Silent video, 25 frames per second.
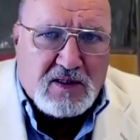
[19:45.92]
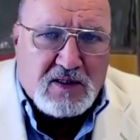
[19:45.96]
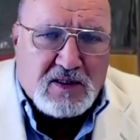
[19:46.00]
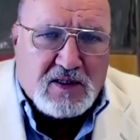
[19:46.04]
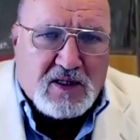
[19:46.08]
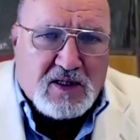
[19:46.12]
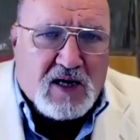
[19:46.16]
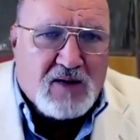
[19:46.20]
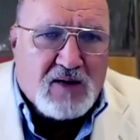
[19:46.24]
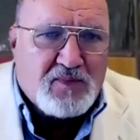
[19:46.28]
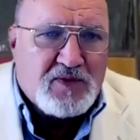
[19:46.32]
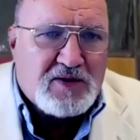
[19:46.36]

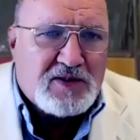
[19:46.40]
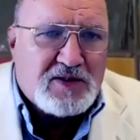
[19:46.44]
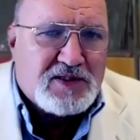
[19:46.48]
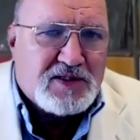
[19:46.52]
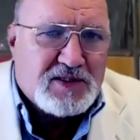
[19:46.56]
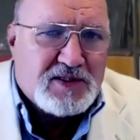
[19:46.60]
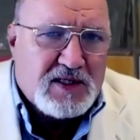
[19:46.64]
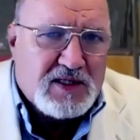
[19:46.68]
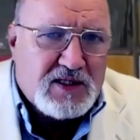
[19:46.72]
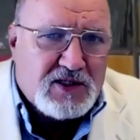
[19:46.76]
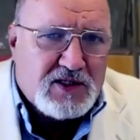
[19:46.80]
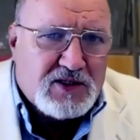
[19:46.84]

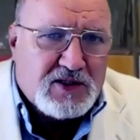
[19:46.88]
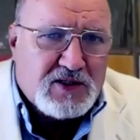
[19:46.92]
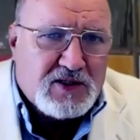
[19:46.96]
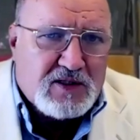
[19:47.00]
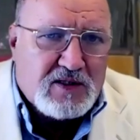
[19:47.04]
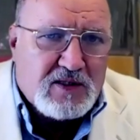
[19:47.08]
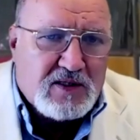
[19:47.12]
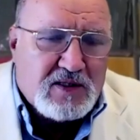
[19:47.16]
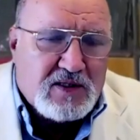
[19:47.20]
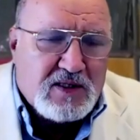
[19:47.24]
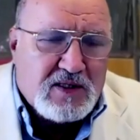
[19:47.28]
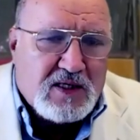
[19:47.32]

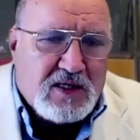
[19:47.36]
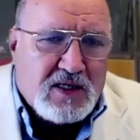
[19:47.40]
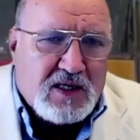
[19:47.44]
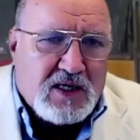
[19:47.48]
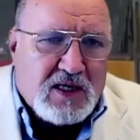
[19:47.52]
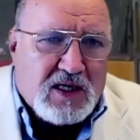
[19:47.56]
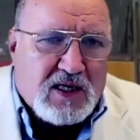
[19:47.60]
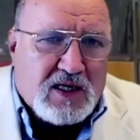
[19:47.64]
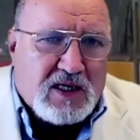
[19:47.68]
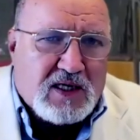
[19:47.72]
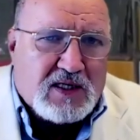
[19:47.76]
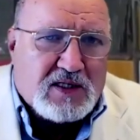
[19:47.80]
Compensation
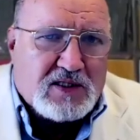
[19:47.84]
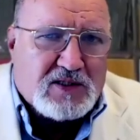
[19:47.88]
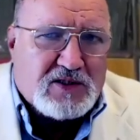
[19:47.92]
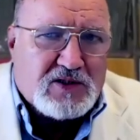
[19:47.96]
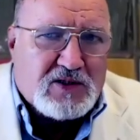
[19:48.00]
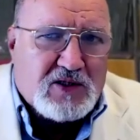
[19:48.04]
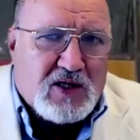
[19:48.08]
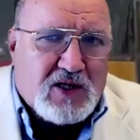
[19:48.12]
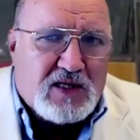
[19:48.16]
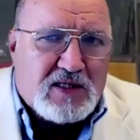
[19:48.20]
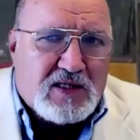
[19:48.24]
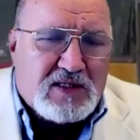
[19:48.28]
is
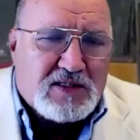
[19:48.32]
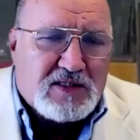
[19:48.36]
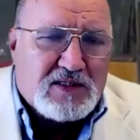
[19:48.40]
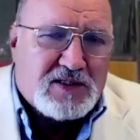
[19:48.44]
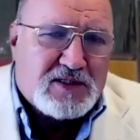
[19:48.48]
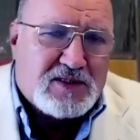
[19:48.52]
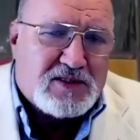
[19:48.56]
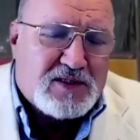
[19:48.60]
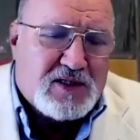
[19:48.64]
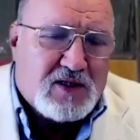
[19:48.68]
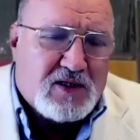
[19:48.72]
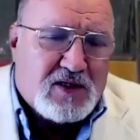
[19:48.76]
not
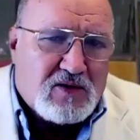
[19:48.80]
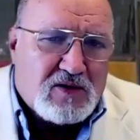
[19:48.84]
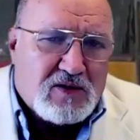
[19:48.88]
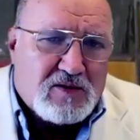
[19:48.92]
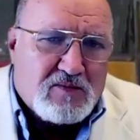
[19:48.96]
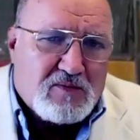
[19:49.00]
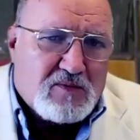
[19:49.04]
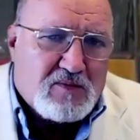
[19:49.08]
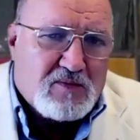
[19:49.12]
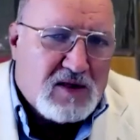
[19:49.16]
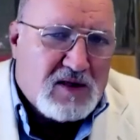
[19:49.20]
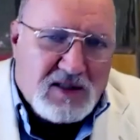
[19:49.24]
necessarily
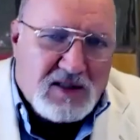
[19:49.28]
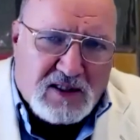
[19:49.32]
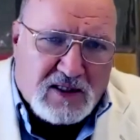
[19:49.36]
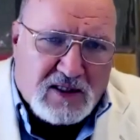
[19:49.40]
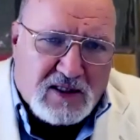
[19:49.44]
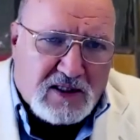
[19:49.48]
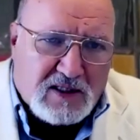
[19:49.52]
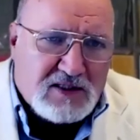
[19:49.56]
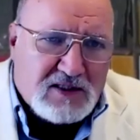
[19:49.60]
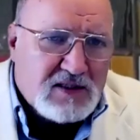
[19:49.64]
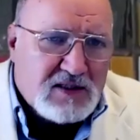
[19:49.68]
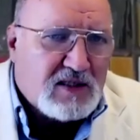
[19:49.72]
money.
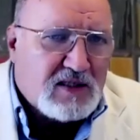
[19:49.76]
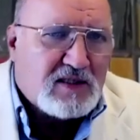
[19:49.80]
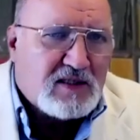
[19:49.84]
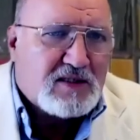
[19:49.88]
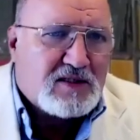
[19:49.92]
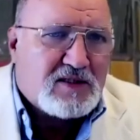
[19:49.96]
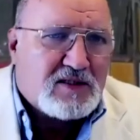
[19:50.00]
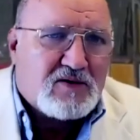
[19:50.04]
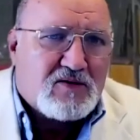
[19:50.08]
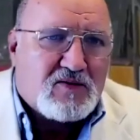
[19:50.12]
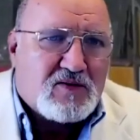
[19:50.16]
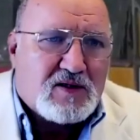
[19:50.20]
It's not
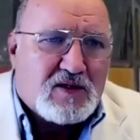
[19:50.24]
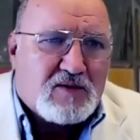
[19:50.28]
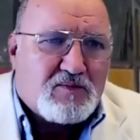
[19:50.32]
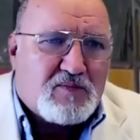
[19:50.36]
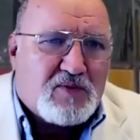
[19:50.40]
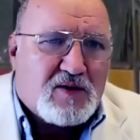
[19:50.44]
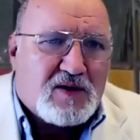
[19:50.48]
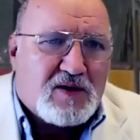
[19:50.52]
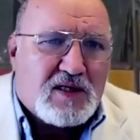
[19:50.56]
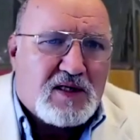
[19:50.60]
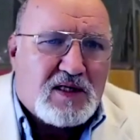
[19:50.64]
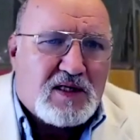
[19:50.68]
necessarily,
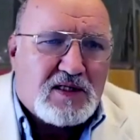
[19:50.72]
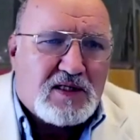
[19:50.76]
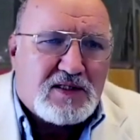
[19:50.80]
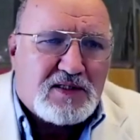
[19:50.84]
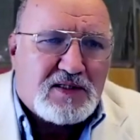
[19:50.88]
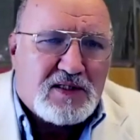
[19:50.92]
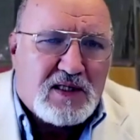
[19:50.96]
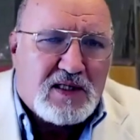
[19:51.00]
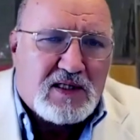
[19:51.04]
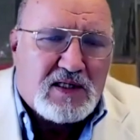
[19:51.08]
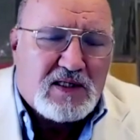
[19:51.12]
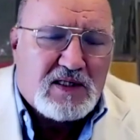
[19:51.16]
but it
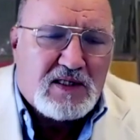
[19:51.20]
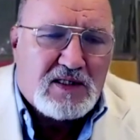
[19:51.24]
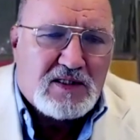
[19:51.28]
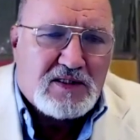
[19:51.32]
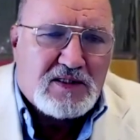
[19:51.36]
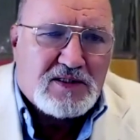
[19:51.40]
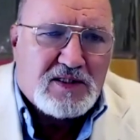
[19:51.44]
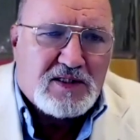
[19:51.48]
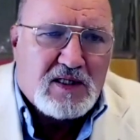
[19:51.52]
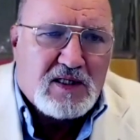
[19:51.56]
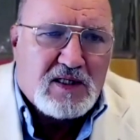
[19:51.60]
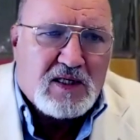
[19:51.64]

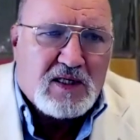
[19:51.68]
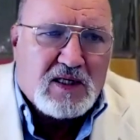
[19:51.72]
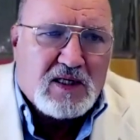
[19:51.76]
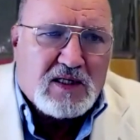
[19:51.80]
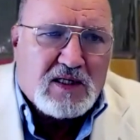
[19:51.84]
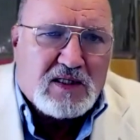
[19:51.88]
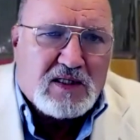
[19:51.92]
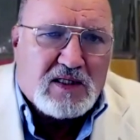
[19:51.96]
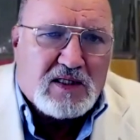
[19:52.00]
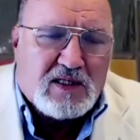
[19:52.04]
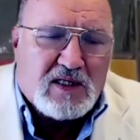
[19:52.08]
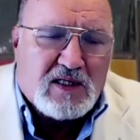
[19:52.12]
is
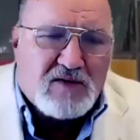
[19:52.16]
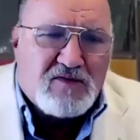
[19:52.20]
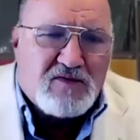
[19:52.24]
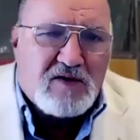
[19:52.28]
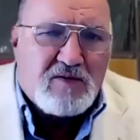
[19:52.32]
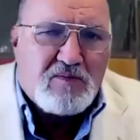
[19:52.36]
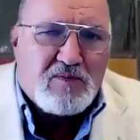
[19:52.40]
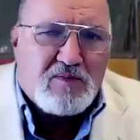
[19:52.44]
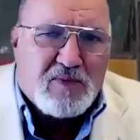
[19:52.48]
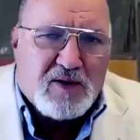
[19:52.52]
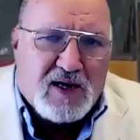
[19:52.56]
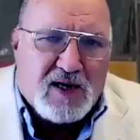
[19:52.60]

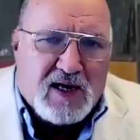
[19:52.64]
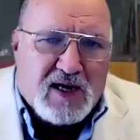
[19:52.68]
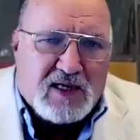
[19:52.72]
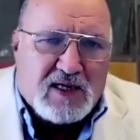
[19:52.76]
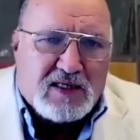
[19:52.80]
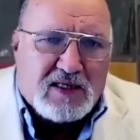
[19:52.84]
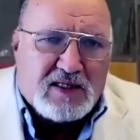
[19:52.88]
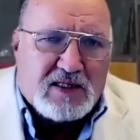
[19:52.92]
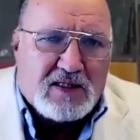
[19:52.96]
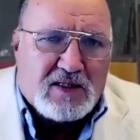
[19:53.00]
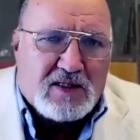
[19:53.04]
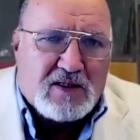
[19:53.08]
giving back
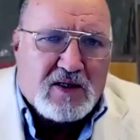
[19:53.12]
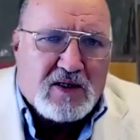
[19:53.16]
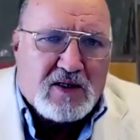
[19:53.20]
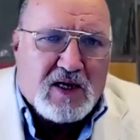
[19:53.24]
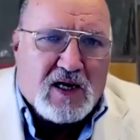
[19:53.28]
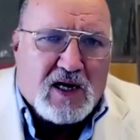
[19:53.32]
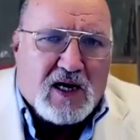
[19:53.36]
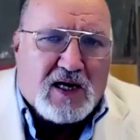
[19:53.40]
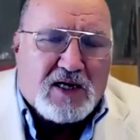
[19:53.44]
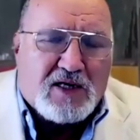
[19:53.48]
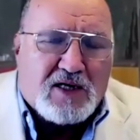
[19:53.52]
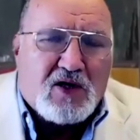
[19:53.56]

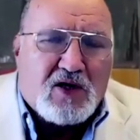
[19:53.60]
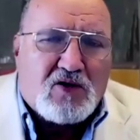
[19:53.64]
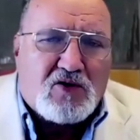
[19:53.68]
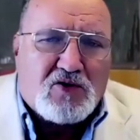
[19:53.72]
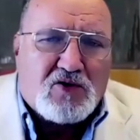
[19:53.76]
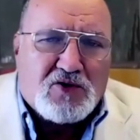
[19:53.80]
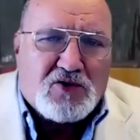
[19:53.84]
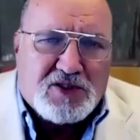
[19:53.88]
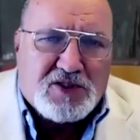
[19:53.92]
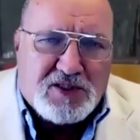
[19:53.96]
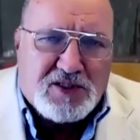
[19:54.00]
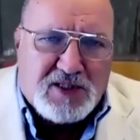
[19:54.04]
an
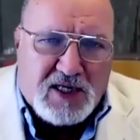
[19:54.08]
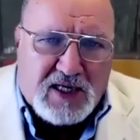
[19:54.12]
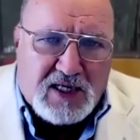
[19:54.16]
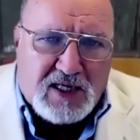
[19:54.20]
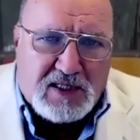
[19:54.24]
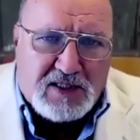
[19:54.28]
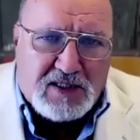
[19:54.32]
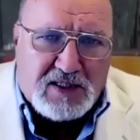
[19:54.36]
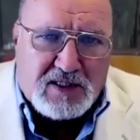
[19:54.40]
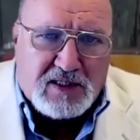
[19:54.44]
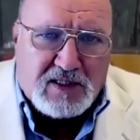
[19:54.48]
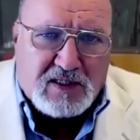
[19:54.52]

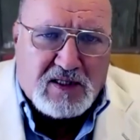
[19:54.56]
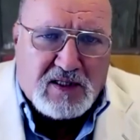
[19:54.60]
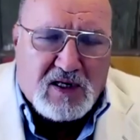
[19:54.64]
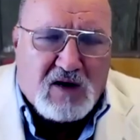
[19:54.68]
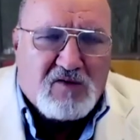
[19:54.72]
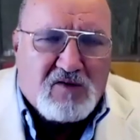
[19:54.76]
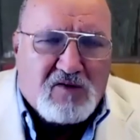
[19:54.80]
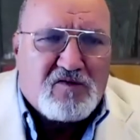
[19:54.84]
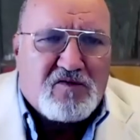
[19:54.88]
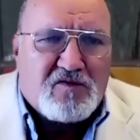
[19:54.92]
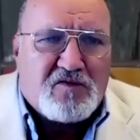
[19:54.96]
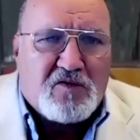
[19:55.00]
understanding, a
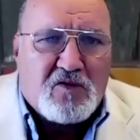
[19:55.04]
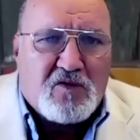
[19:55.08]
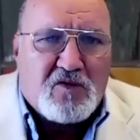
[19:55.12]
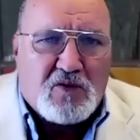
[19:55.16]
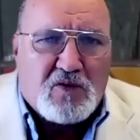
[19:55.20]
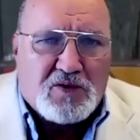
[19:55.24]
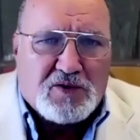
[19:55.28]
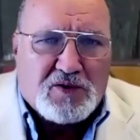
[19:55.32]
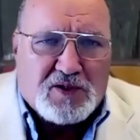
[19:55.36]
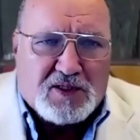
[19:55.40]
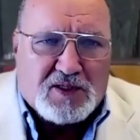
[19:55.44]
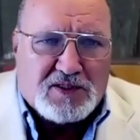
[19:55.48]

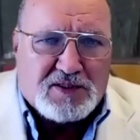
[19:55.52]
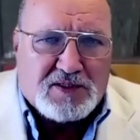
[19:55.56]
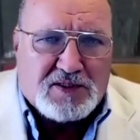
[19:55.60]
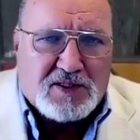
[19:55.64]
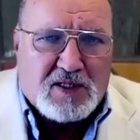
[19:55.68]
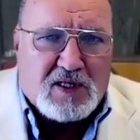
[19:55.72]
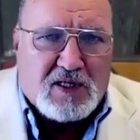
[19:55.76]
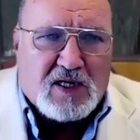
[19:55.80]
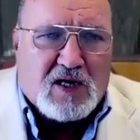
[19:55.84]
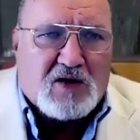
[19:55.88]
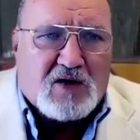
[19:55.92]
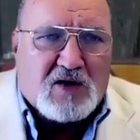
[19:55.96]
fullness,
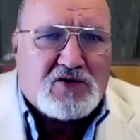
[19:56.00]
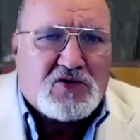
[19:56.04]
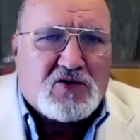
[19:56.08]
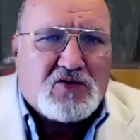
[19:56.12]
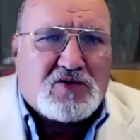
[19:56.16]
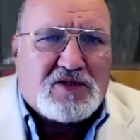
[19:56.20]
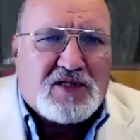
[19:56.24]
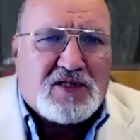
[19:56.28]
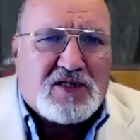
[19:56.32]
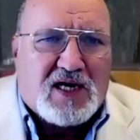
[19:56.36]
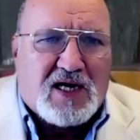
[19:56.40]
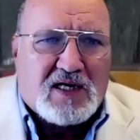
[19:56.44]
a
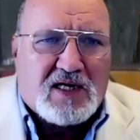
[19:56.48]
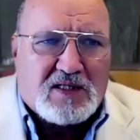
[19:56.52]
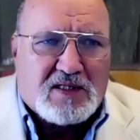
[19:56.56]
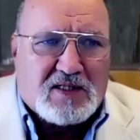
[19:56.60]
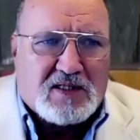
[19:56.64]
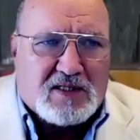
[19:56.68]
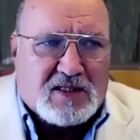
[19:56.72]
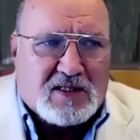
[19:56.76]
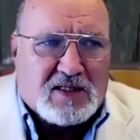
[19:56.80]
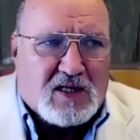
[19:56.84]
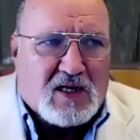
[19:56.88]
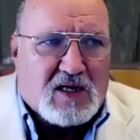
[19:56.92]

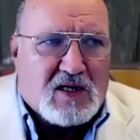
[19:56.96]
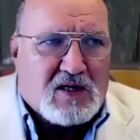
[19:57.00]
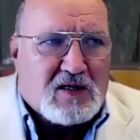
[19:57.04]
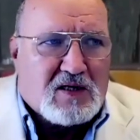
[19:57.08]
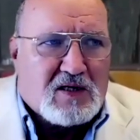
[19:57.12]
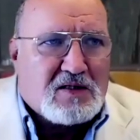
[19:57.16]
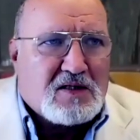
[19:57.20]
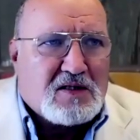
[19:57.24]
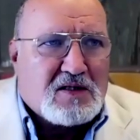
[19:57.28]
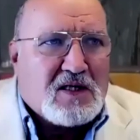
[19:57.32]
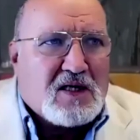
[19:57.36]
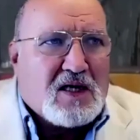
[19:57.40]
totality,
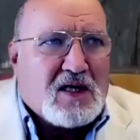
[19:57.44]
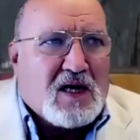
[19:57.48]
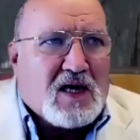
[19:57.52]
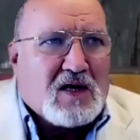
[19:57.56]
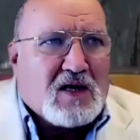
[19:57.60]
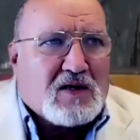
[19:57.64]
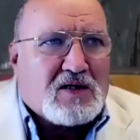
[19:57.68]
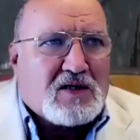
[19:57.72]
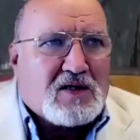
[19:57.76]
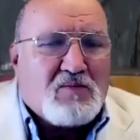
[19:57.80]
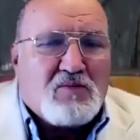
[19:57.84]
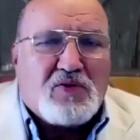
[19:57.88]

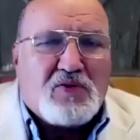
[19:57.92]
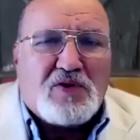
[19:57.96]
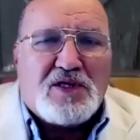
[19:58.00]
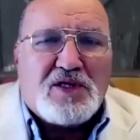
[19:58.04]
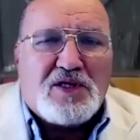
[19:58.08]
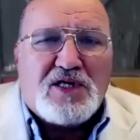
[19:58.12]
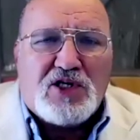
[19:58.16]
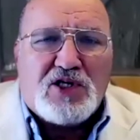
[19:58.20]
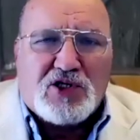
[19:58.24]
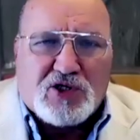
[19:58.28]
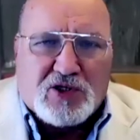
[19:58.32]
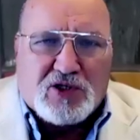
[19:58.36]
a
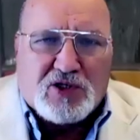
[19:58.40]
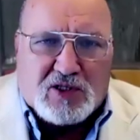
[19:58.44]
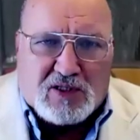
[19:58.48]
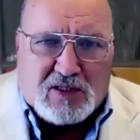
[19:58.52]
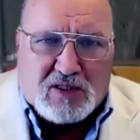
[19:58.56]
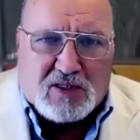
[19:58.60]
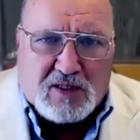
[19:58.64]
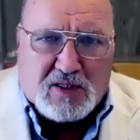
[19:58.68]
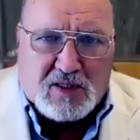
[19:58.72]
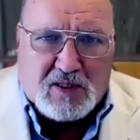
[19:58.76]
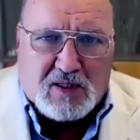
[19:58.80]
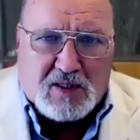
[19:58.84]

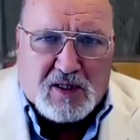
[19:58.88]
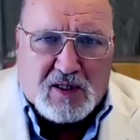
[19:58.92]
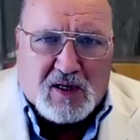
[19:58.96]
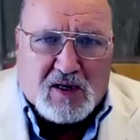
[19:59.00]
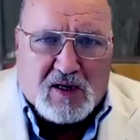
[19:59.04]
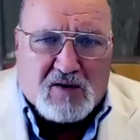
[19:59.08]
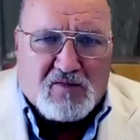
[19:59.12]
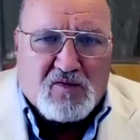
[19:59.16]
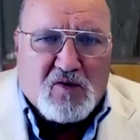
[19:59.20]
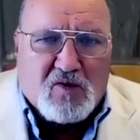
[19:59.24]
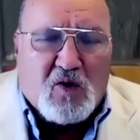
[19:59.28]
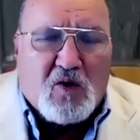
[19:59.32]
completion
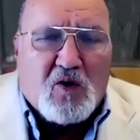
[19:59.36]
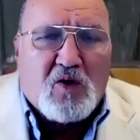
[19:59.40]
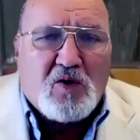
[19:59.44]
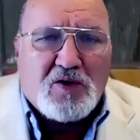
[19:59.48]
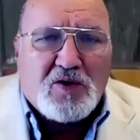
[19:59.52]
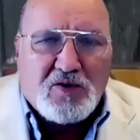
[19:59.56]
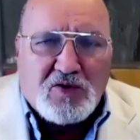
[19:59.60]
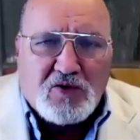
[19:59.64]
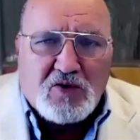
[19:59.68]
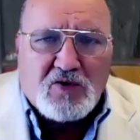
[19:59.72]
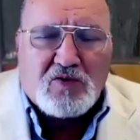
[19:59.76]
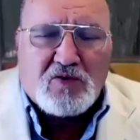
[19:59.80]
of all
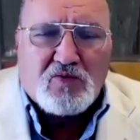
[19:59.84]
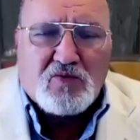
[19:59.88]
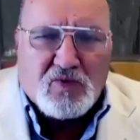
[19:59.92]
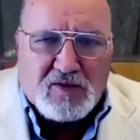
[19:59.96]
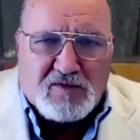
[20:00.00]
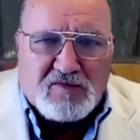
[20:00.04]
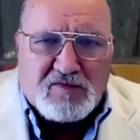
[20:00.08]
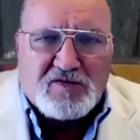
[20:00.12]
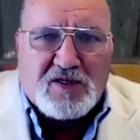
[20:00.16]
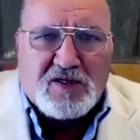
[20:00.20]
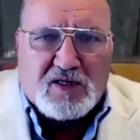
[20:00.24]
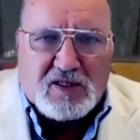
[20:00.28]
the good
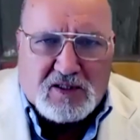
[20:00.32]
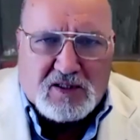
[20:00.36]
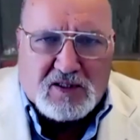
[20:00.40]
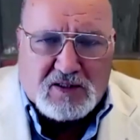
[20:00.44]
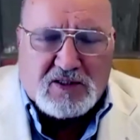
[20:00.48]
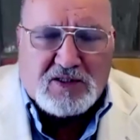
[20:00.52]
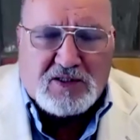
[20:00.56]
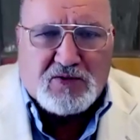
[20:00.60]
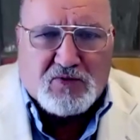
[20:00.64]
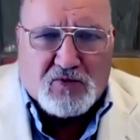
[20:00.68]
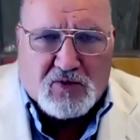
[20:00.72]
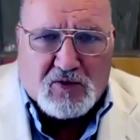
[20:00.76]
we've done in
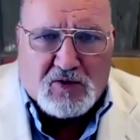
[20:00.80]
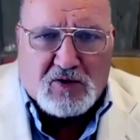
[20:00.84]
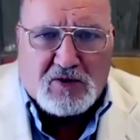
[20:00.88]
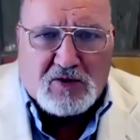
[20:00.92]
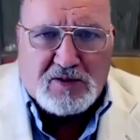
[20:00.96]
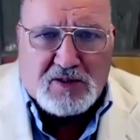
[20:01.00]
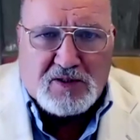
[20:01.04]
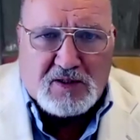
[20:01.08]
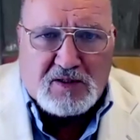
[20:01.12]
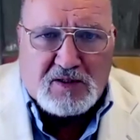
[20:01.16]
this world.